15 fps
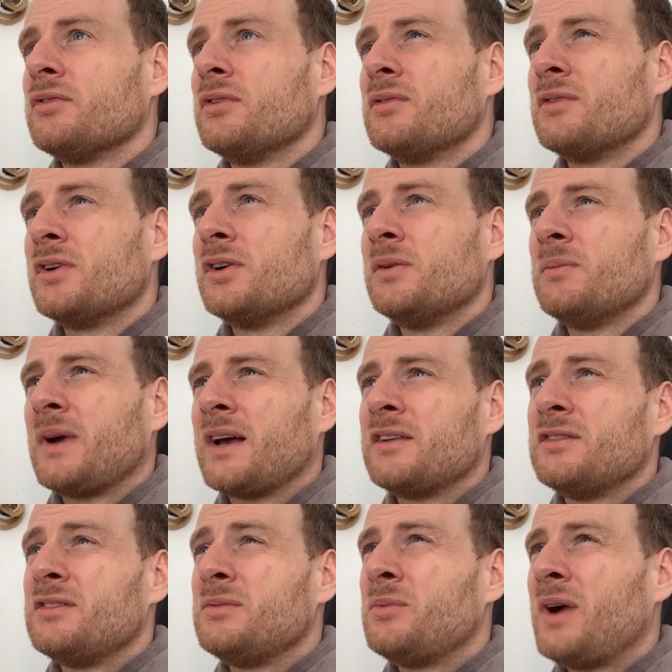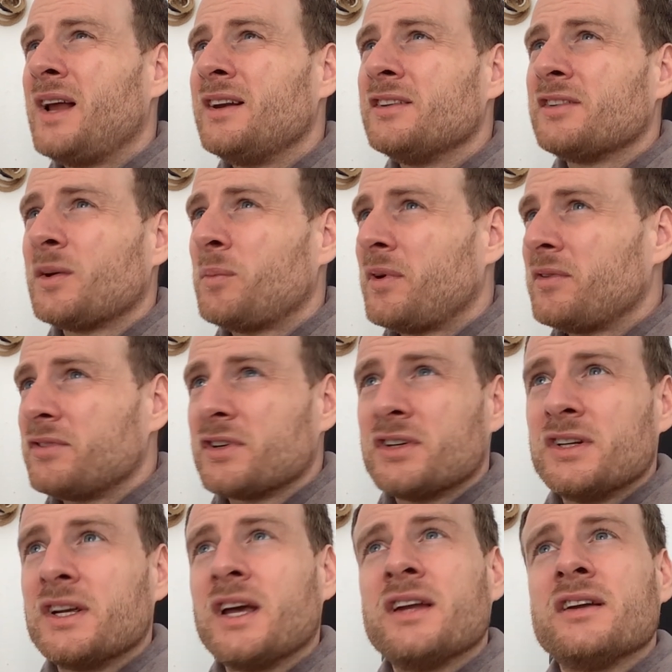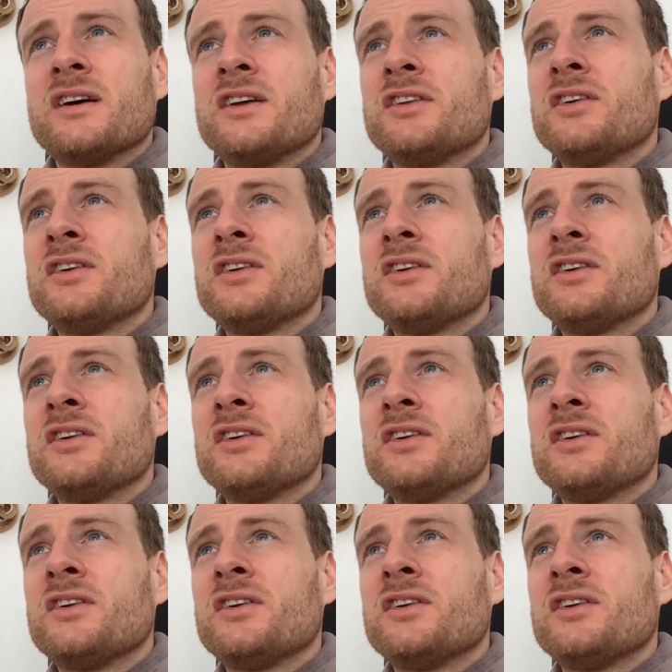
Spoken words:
the room as well as I'm ever going to get it. I